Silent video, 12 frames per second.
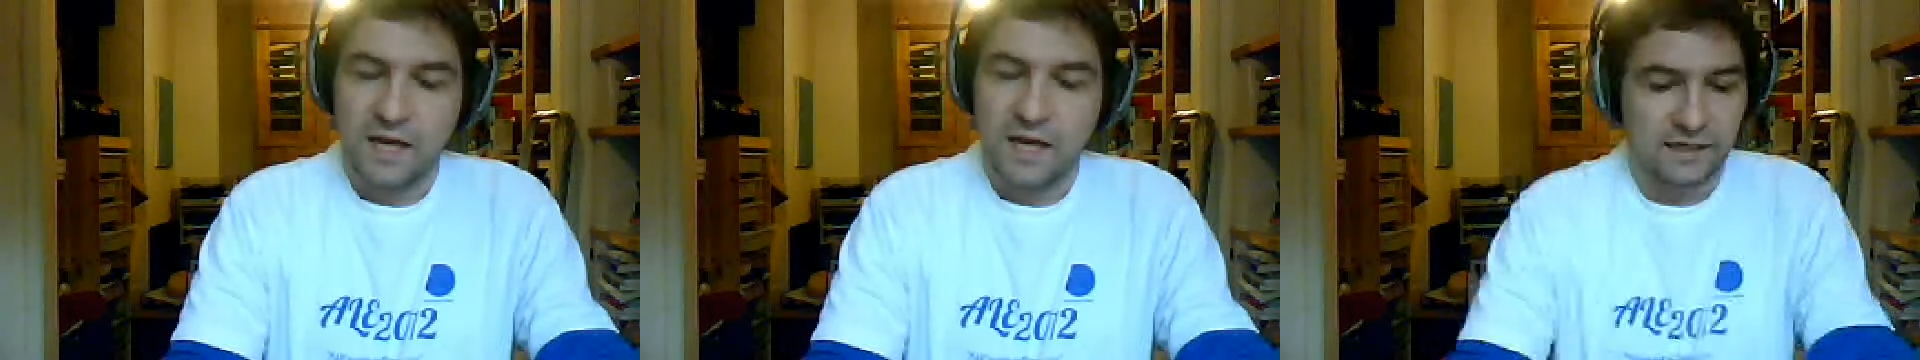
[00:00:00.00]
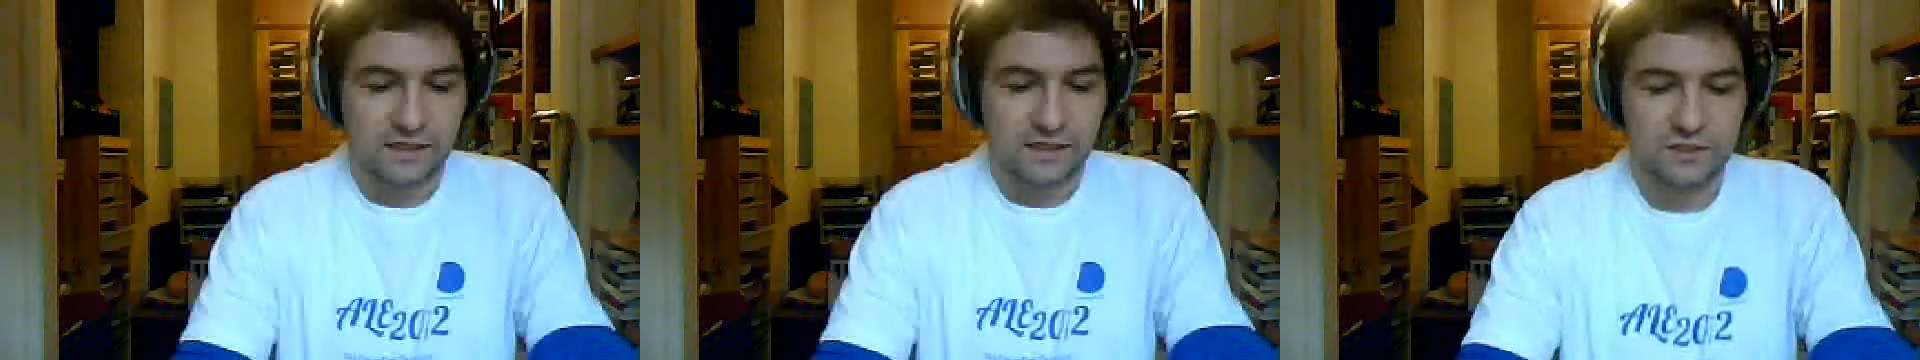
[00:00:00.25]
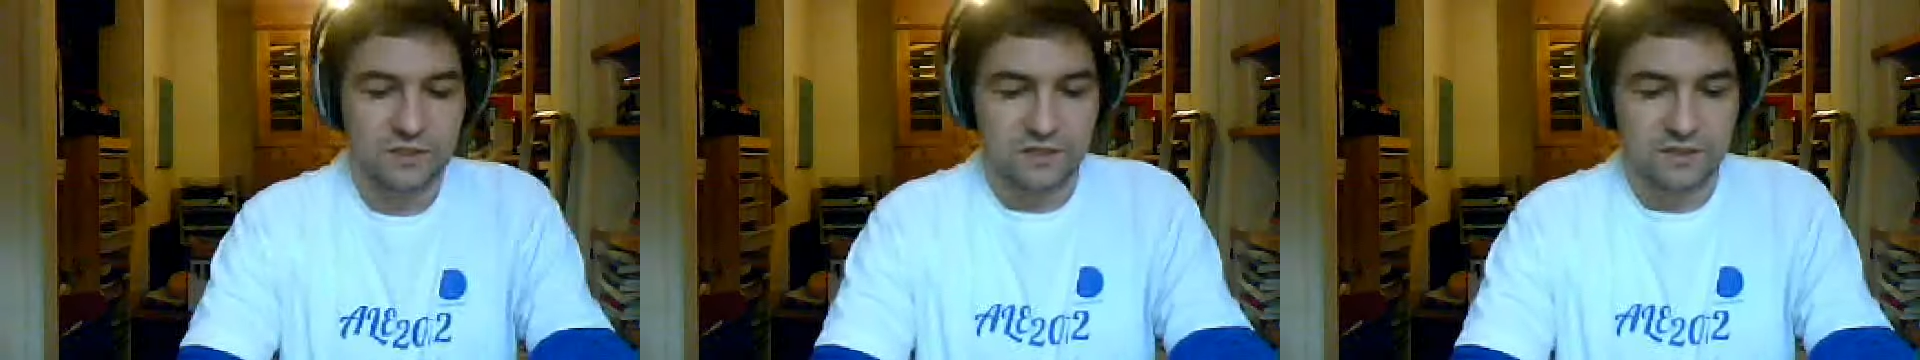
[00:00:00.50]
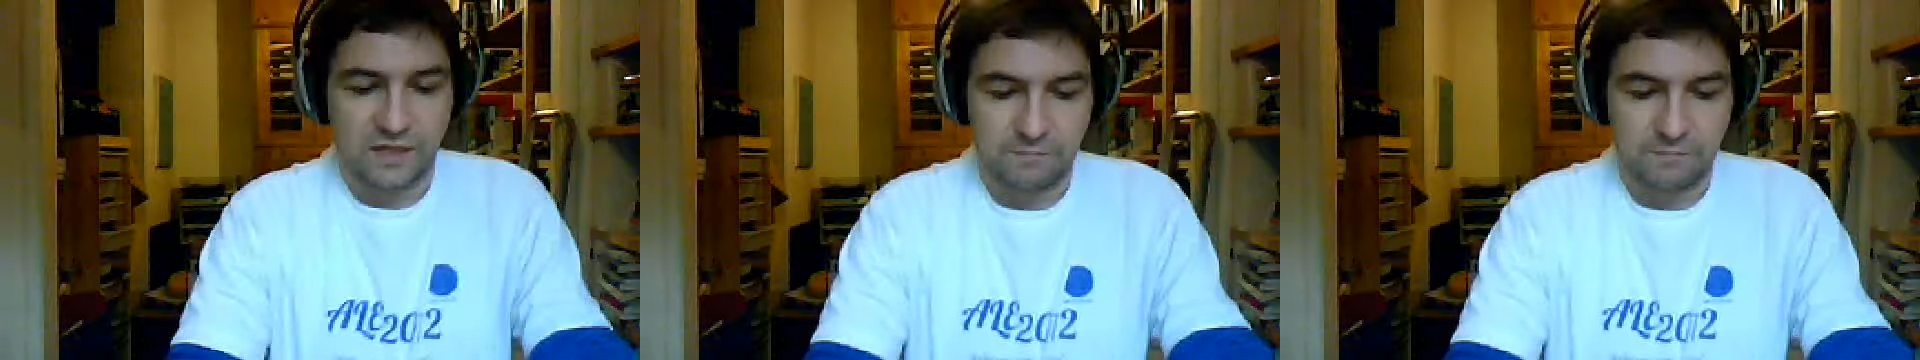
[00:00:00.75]
I can just
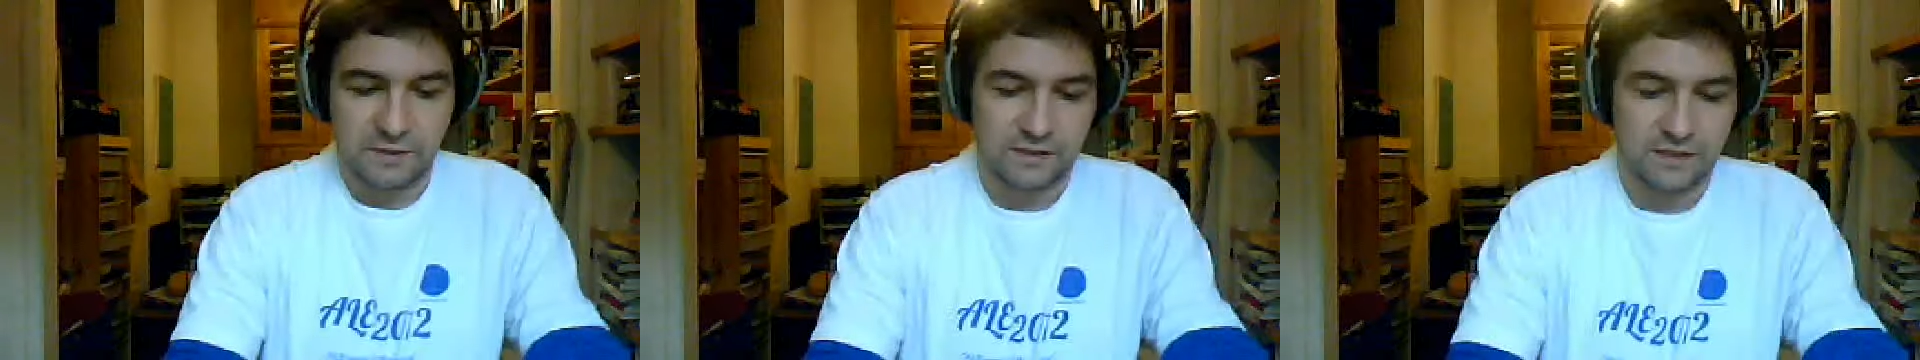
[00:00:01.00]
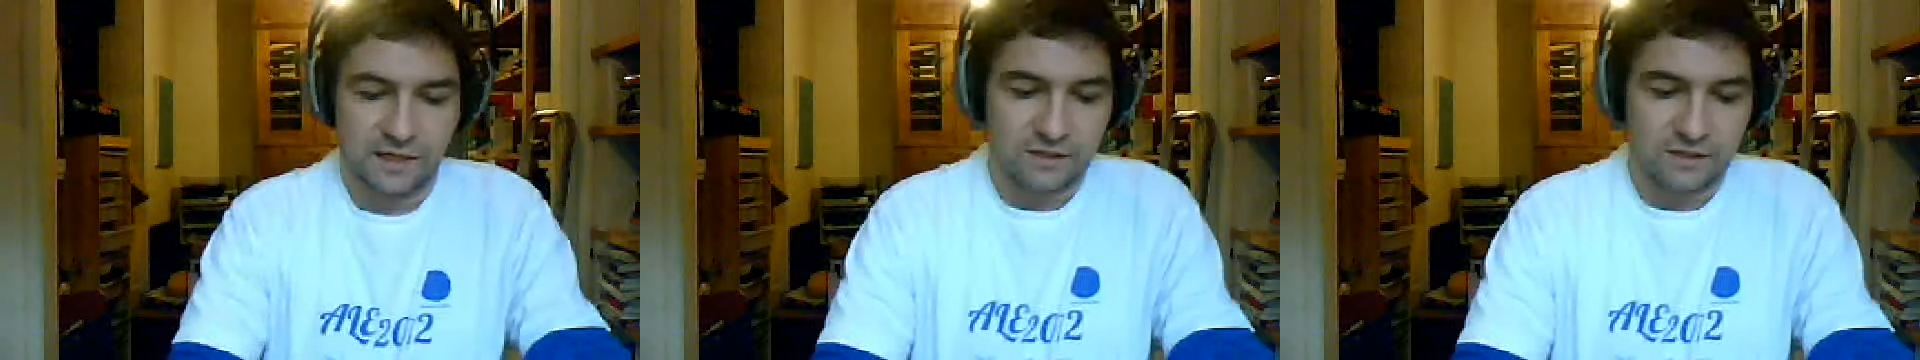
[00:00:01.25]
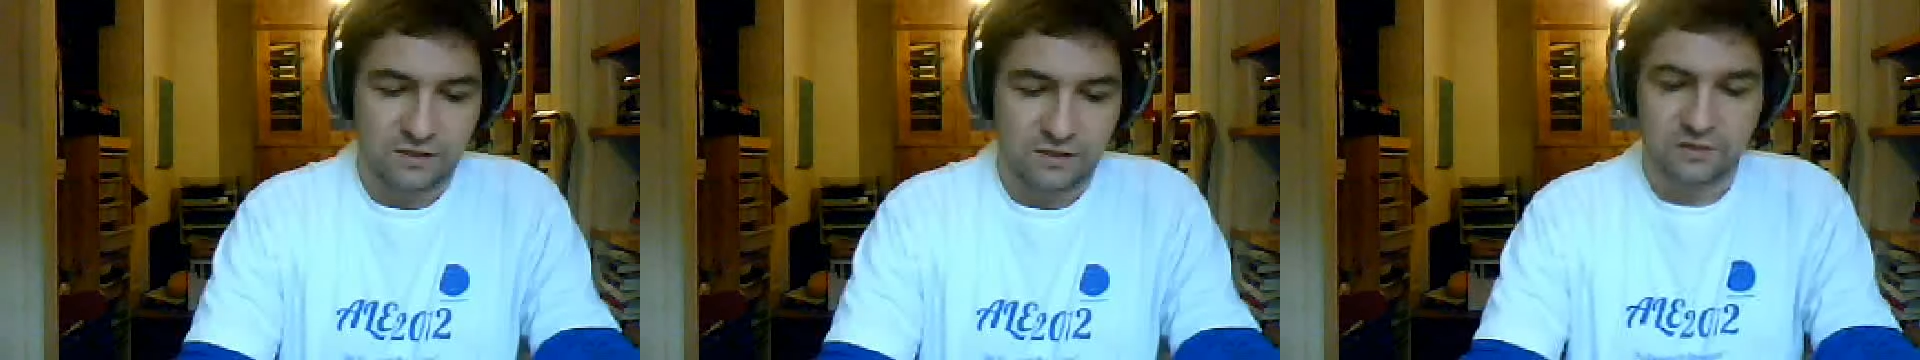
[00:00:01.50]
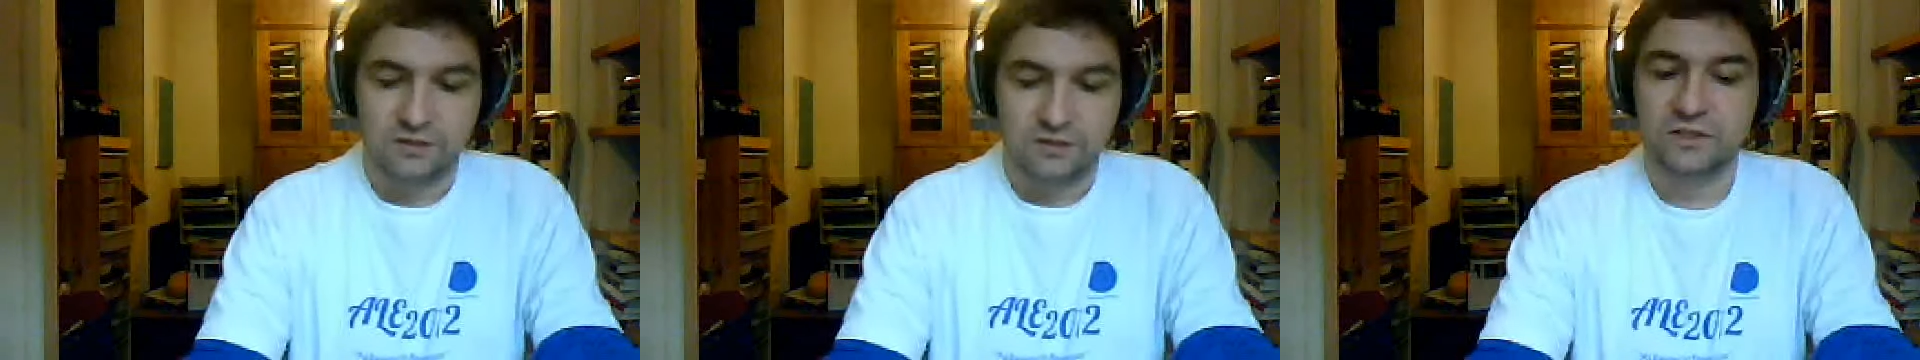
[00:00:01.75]
type in and uh,
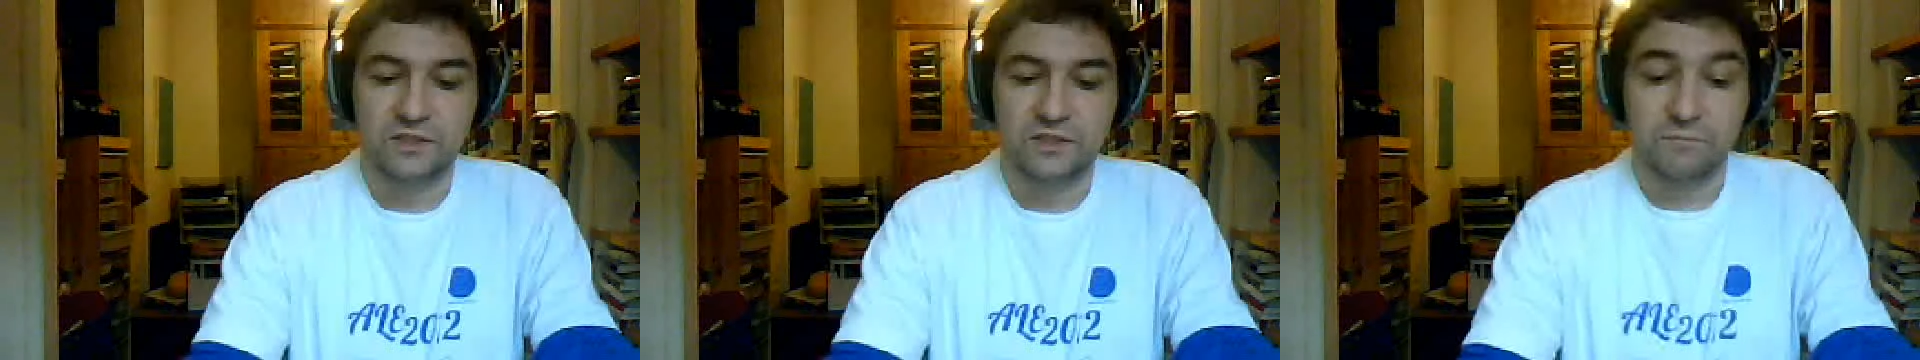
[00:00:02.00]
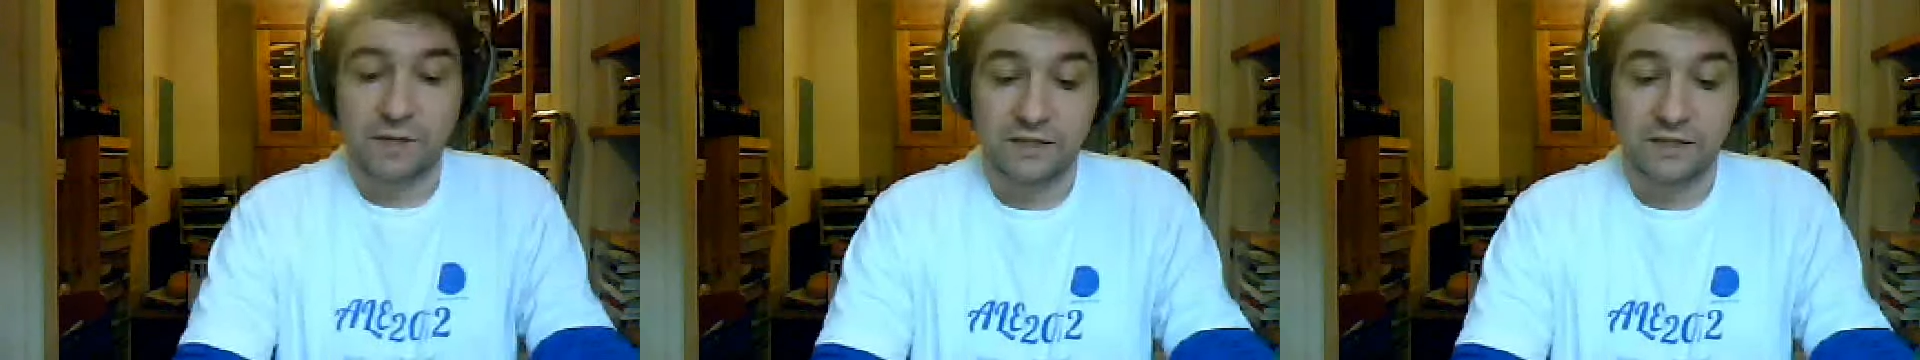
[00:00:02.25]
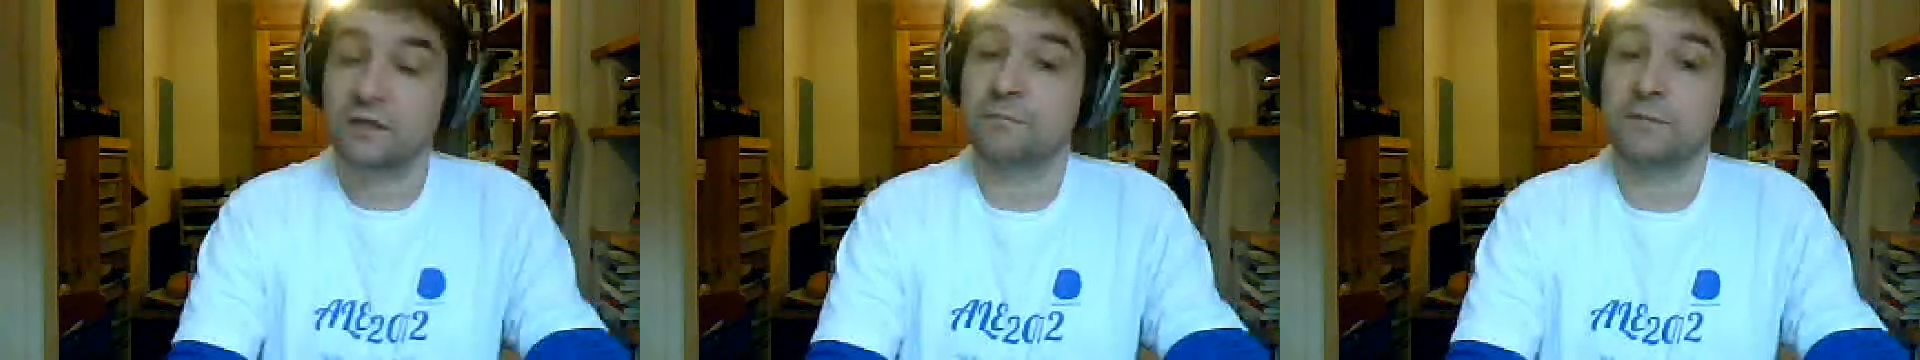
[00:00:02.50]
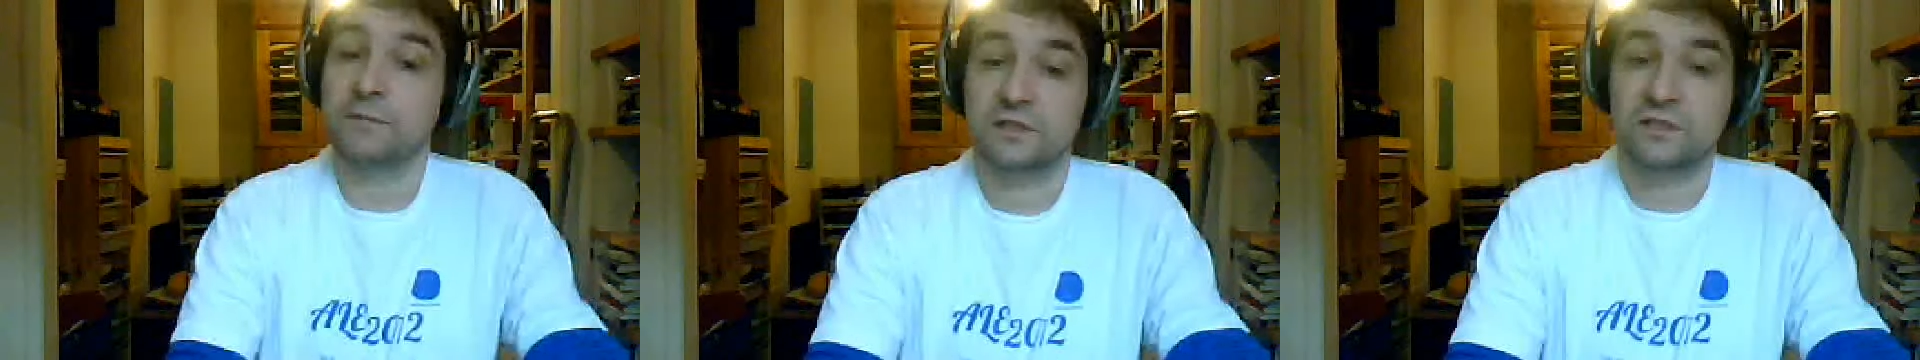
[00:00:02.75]
continue my
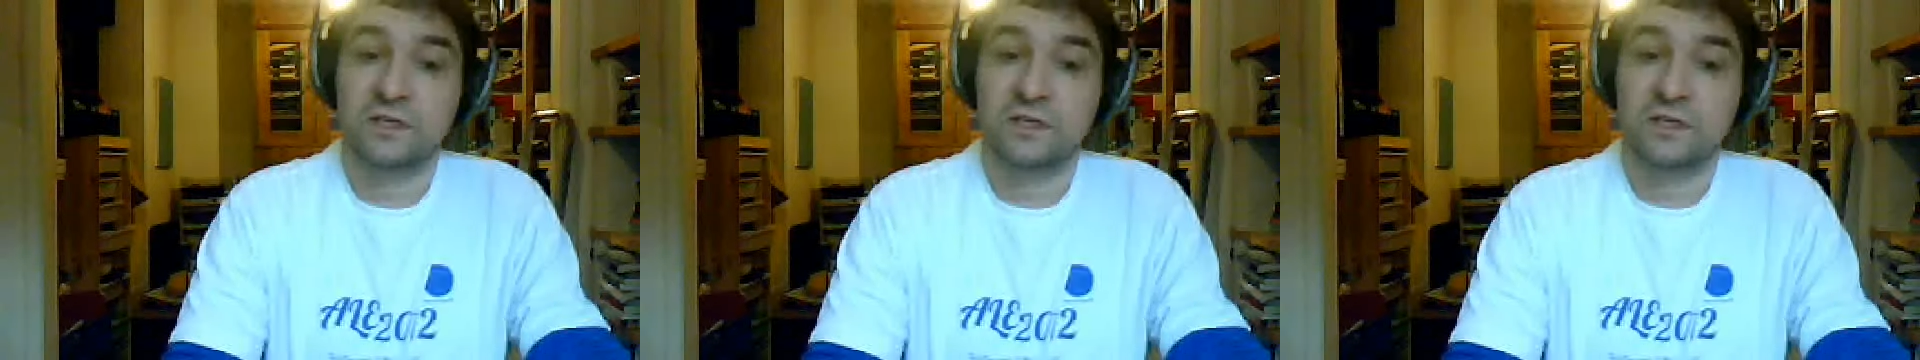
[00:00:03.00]
document